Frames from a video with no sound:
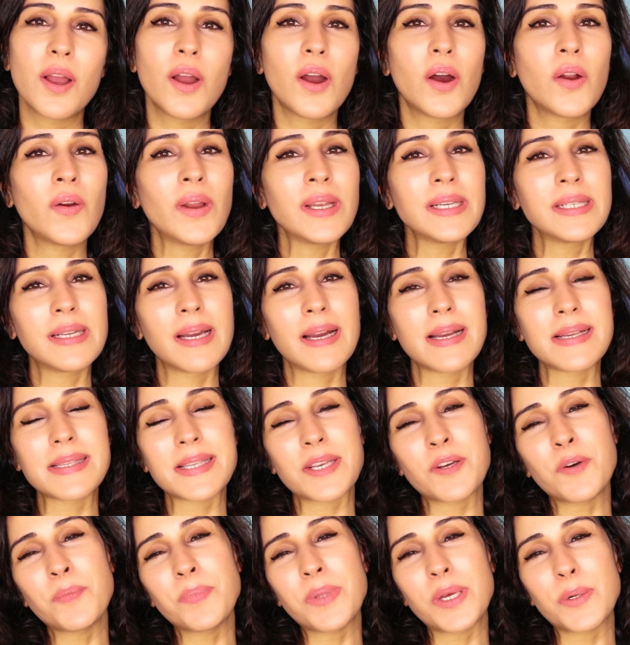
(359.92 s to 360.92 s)
Alright guys,
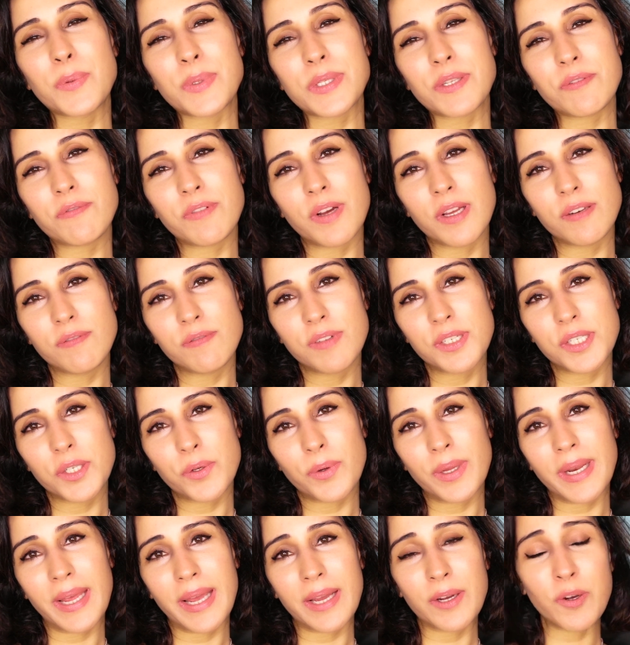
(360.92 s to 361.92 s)
I hope that was a fun
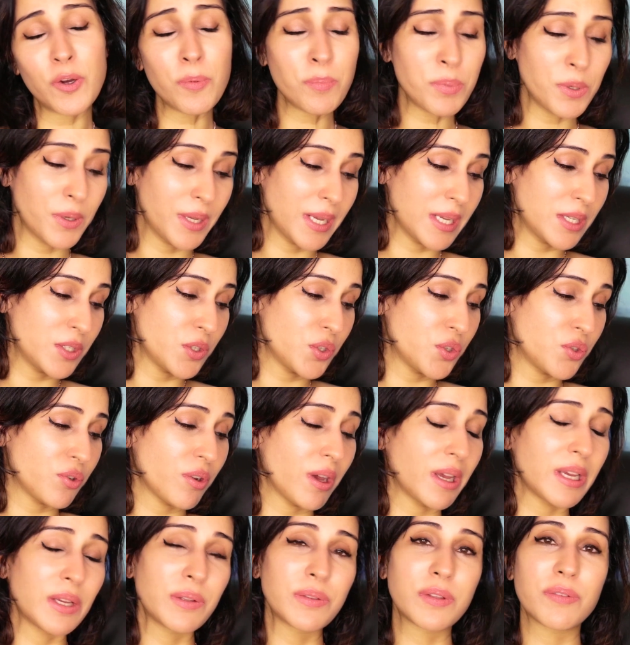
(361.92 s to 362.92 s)
video and I hope you get to
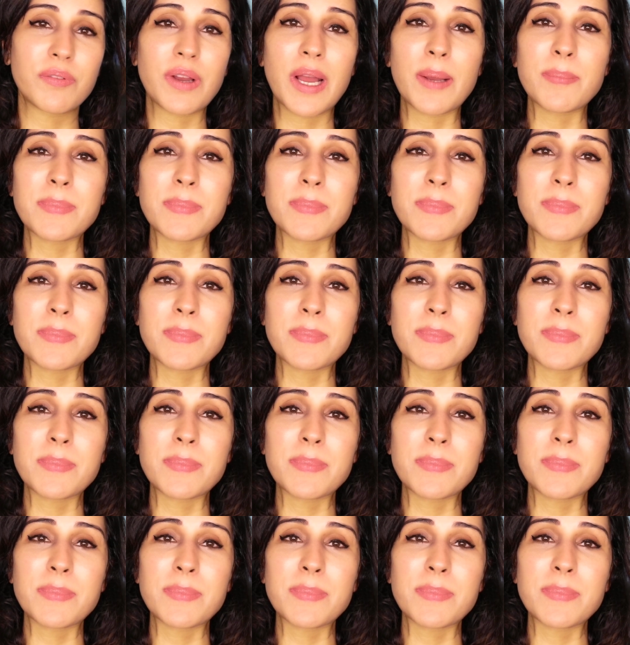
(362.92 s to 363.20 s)
try out the Vamp